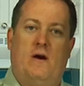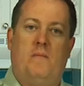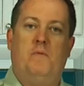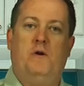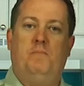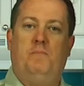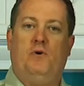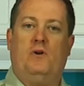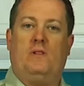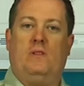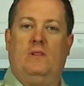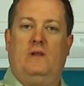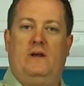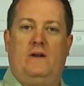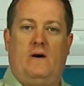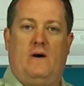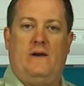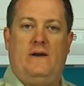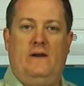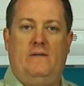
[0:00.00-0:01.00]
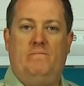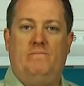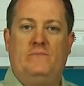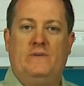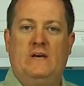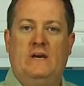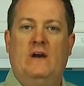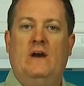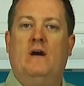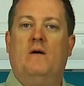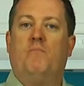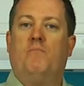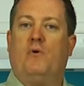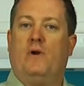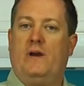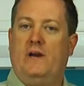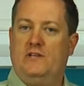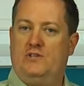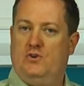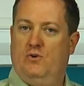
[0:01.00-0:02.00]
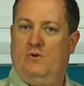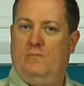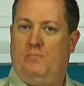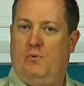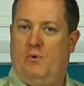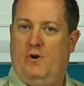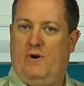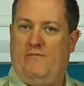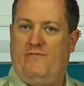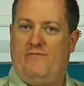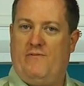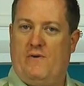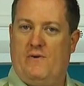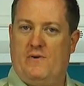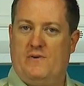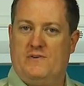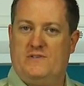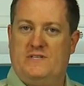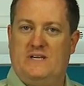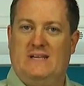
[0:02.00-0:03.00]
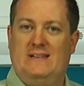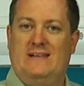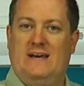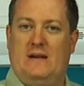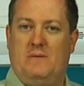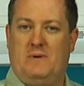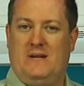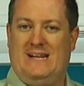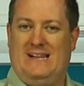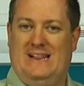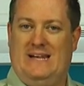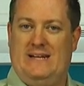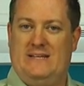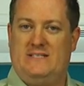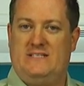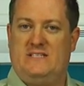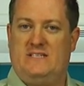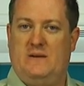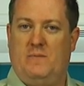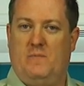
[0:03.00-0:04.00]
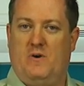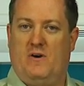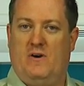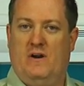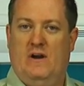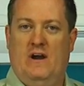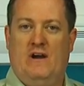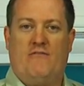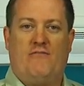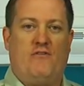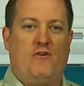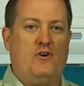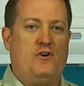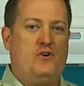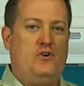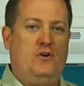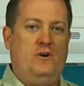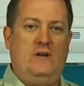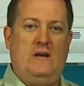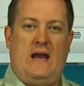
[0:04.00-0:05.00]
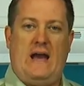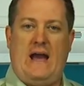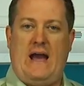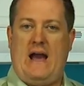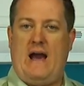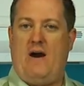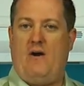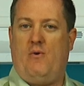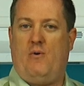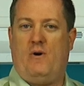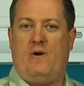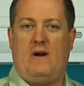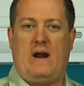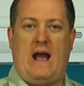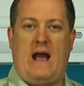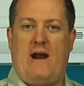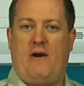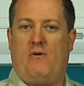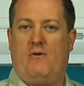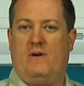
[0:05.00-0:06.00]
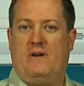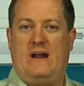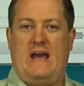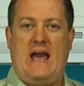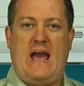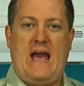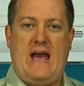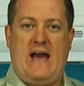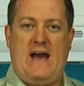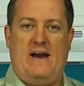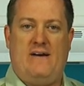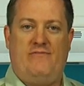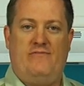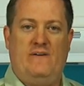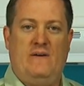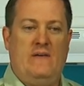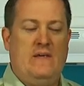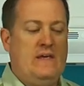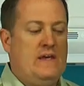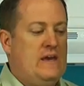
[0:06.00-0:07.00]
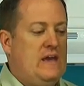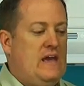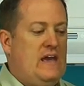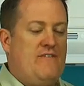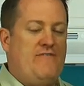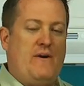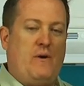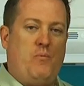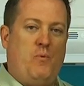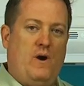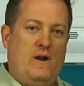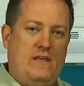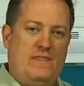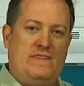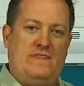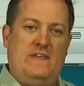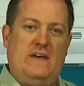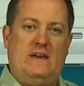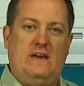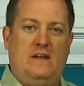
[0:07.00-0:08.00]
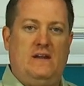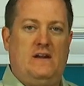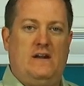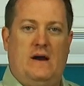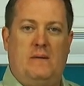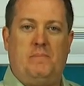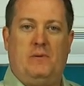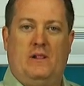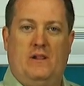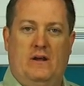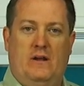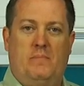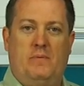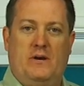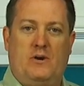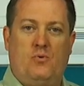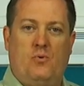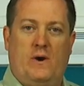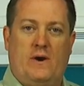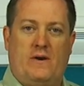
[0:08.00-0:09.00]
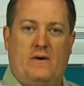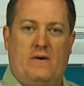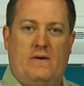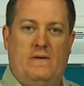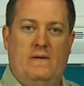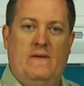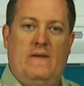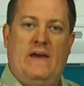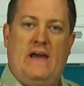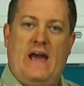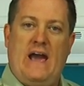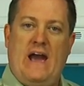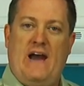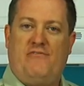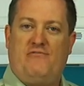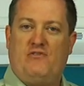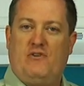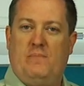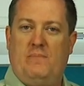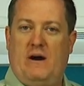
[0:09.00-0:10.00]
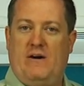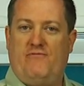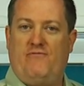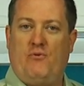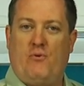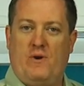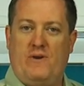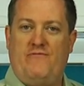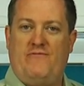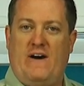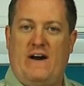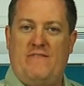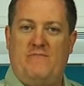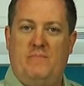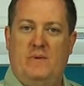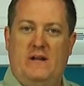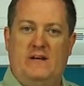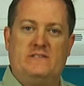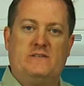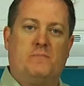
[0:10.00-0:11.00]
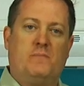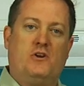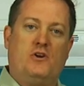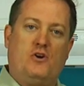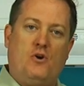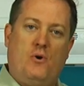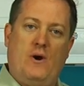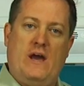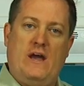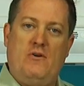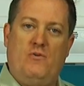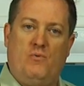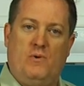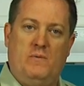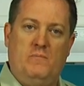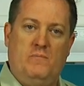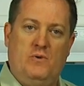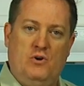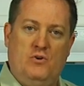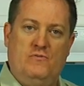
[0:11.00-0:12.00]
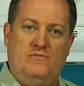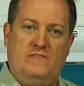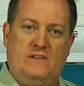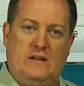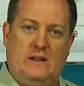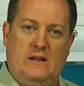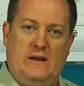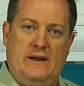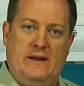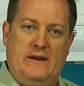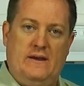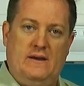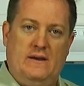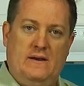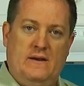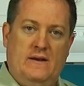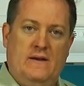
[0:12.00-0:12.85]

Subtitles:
I'm gonna put a lid on it, bring it to a boil first, then I'm gonna let it simmer for a good hour, hour and a half. If I wanna thicken it up a little bit quicker, after about 45 minutes, I'm gonna go ahead and remove the lid,